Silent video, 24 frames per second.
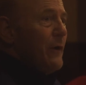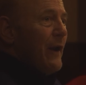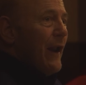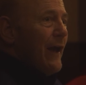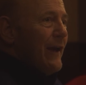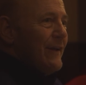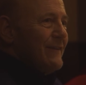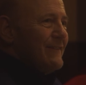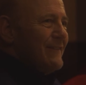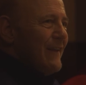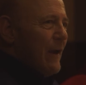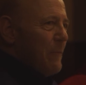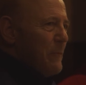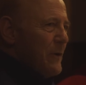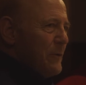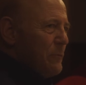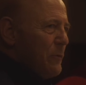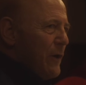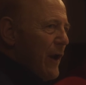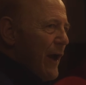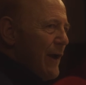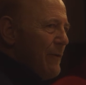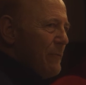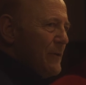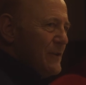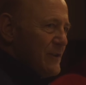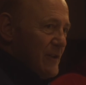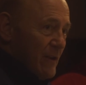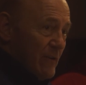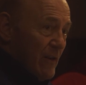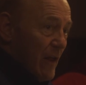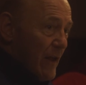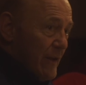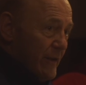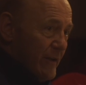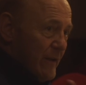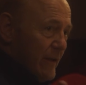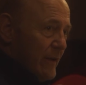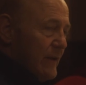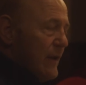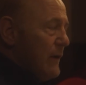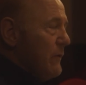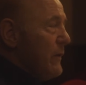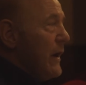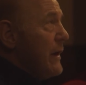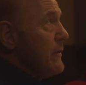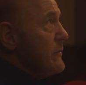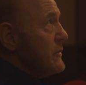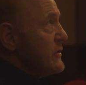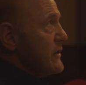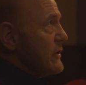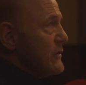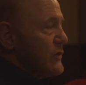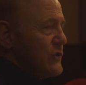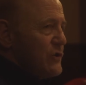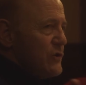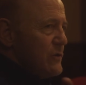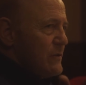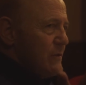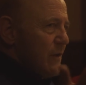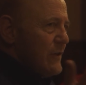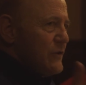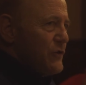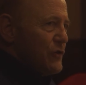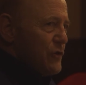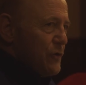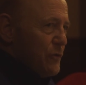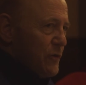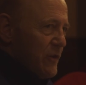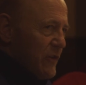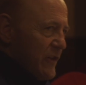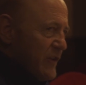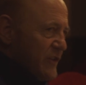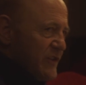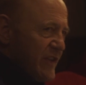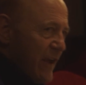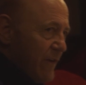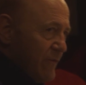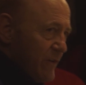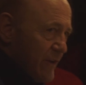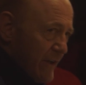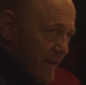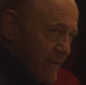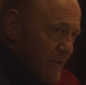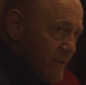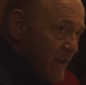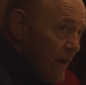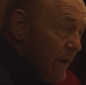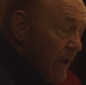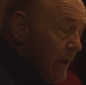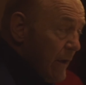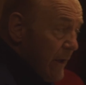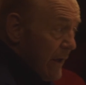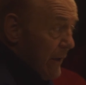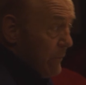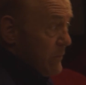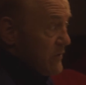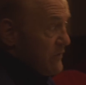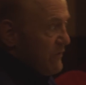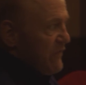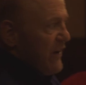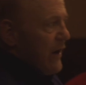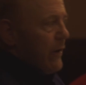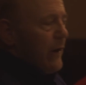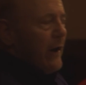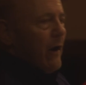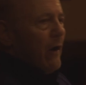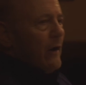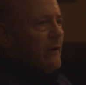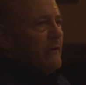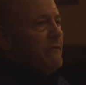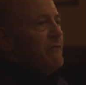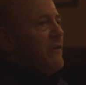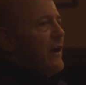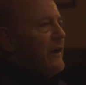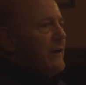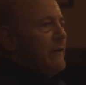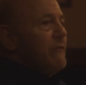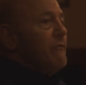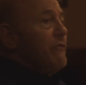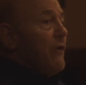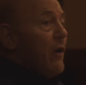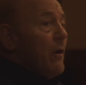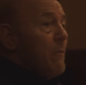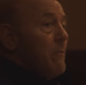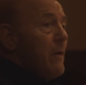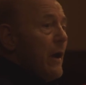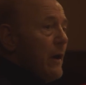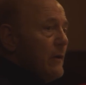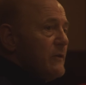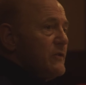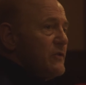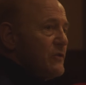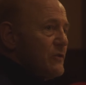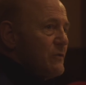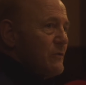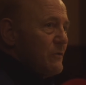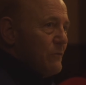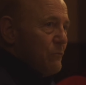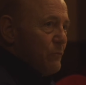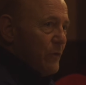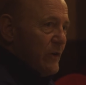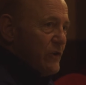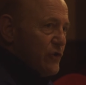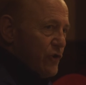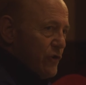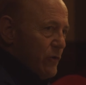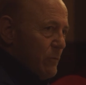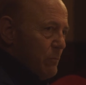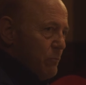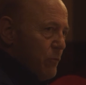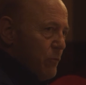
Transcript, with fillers: When I, I mean, when I went to London, when I was a, student in the '70s, it was very hard to find a farmhouse regional